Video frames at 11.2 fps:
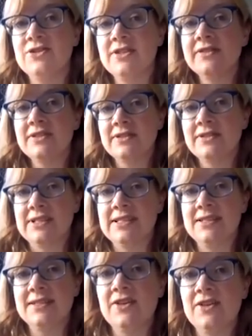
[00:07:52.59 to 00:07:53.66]
difficulties
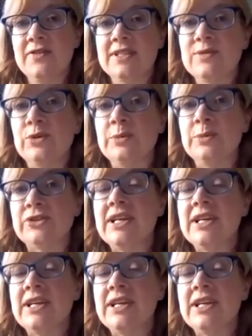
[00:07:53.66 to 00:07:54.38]
is an obvious one, but